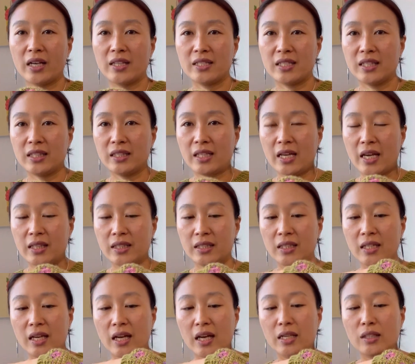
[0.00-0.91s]
did at
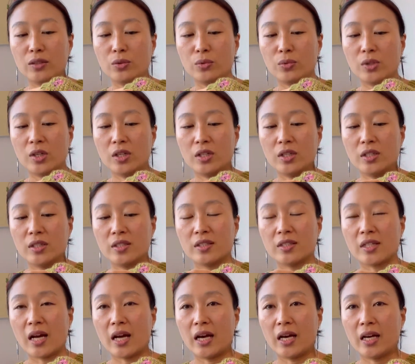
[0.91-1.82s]
the end
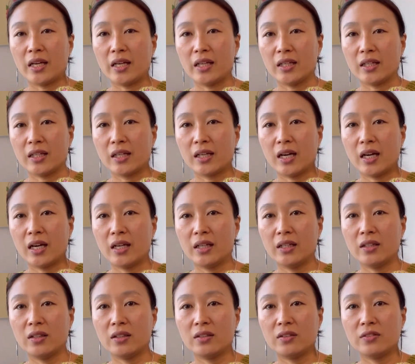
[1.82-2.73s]
was I
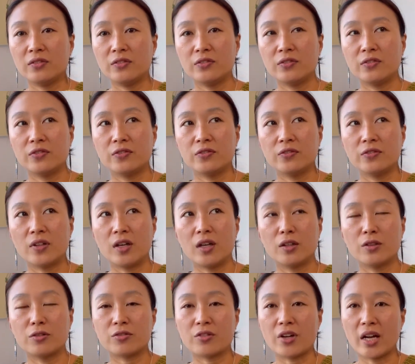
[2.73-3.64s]
kind of
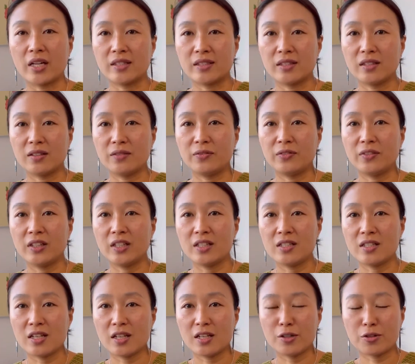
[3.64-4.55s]
aggressively
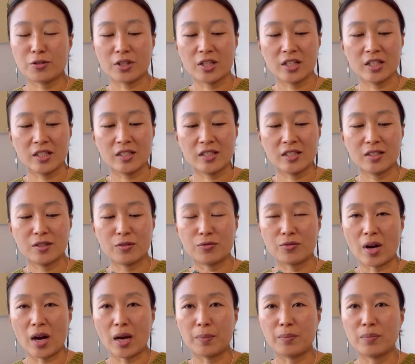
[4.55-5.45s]
decreased
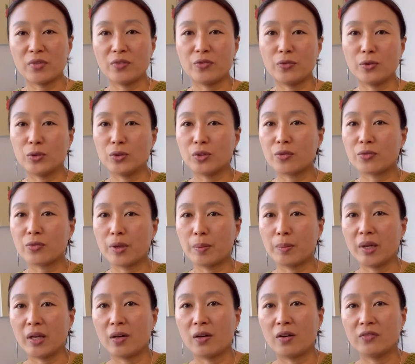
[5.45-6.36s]
right before the
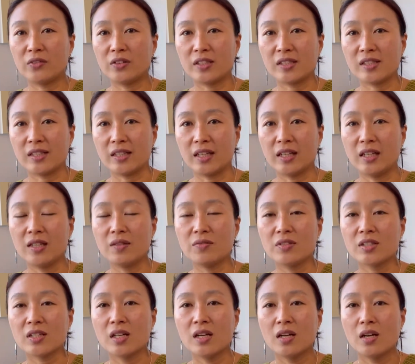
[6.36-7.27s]
ribbing of the
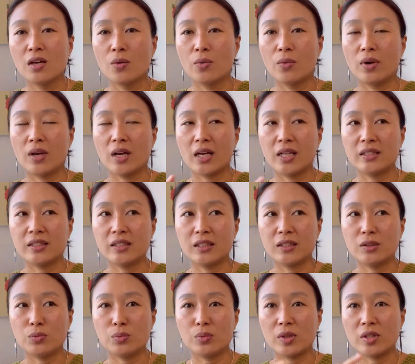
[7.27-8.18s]
sleeves. What I
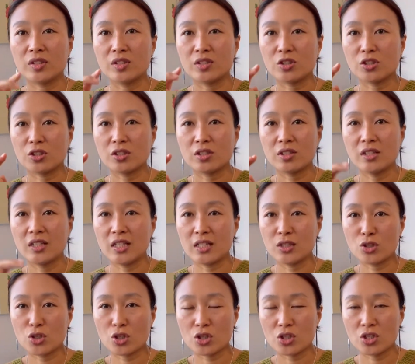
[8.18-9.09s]
did was just
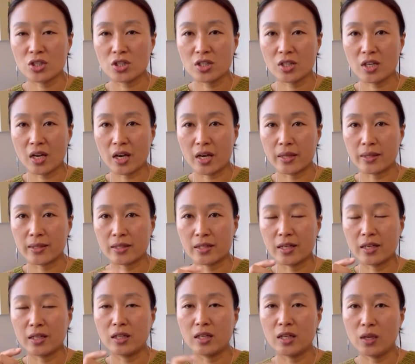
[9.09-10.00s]
knit it together
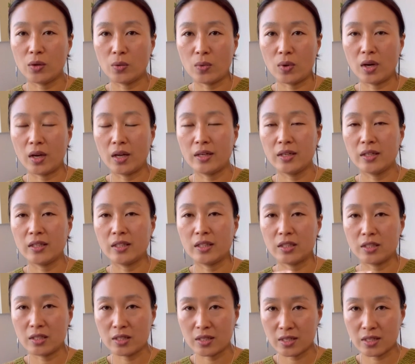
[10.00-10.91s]
and knit one,
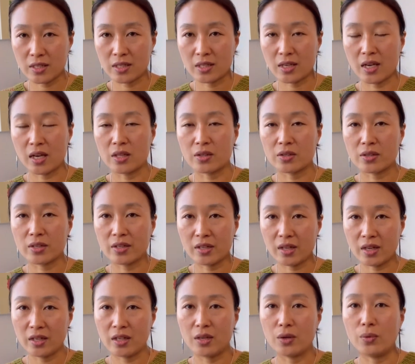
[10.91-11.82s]
knit it together, and
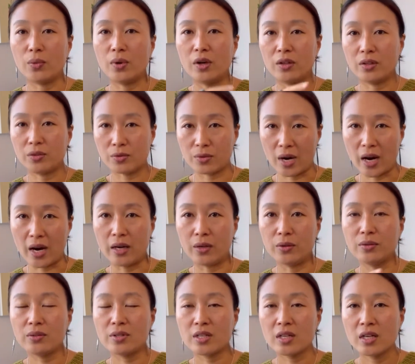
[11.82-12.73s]
then knit one
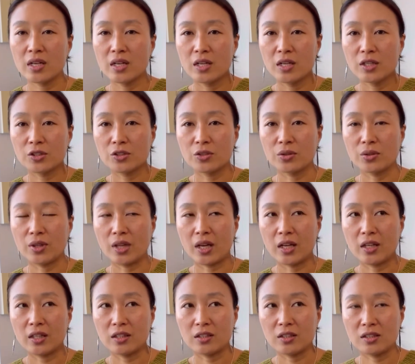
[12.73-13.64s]
around, so
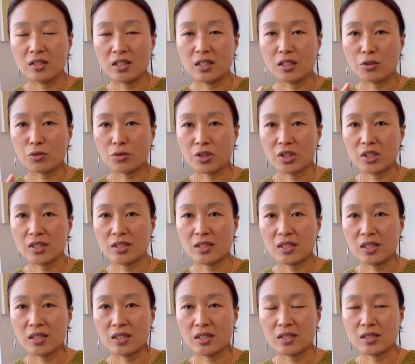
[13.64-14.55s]
that it
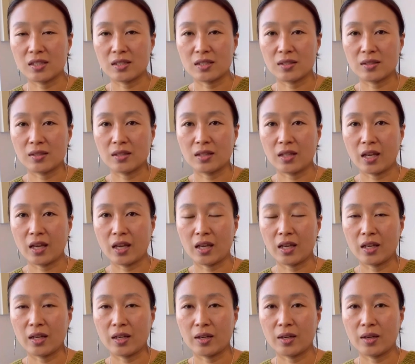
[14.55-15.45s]
decreases
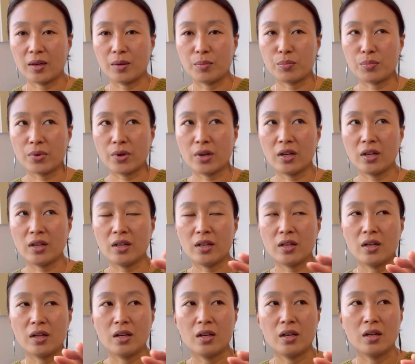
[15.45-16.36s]
like
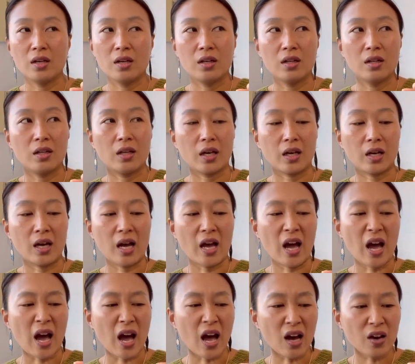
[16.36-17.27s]
pretty, like
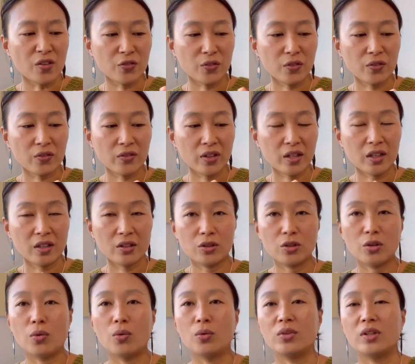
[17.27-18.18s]
half of it.
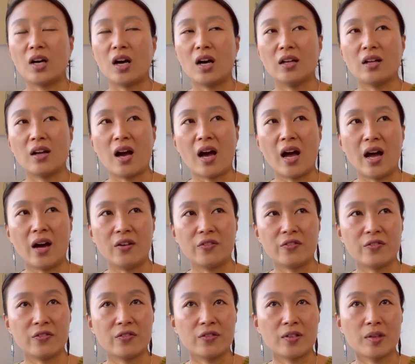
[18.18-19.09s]
No, not
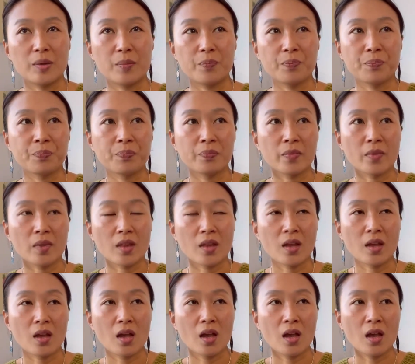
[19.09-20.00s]
half.
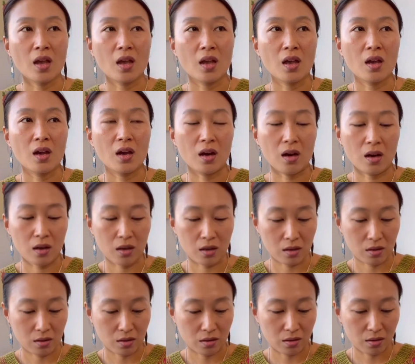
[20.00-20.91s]

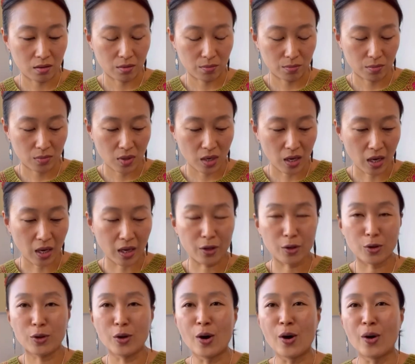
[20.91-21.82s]
I
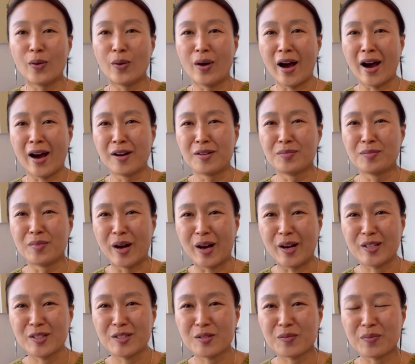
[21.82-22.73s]
don't know how
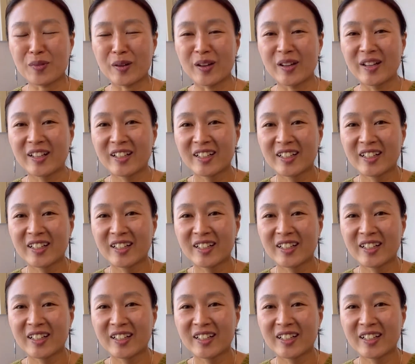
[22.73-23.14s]
much, but